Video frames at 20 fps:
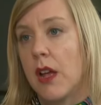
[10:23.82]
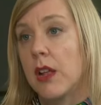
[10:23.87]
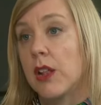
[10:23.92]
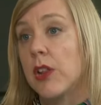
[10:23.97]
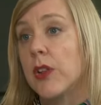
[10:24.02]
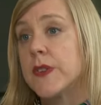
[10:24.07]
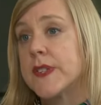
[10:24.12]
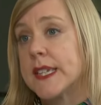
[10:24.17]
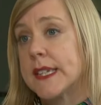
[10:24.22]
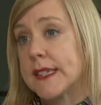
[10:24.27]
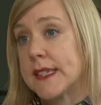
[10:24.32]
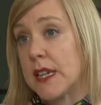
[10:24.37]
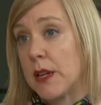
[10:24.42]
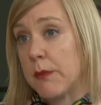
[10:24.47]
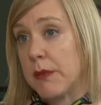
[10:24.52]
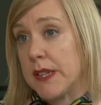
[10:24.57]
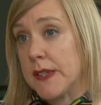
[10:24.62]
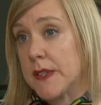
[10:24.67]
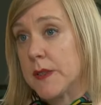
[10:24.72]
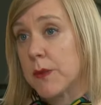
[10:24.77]
Closing
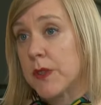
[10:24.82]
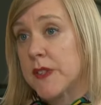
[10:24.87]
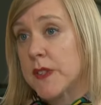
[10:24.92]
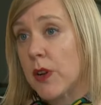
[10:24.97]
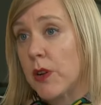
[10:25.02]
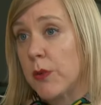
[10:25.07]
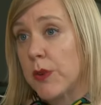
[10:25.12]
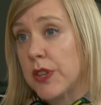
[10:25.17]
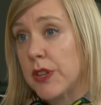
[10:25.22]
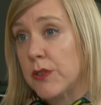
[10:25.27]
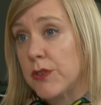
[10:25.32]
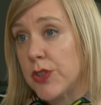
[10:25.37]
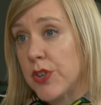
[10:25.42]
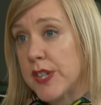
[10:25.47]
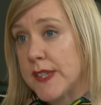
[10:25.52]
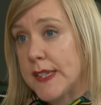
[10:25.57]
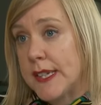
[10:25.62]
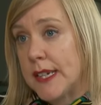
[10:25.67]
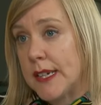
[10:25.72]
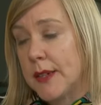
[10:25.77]
statements. We'll start with you,
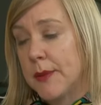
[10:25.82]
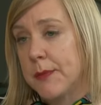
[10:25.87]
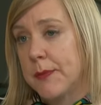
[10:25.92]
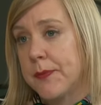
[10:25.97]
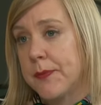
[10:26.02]
Tracy.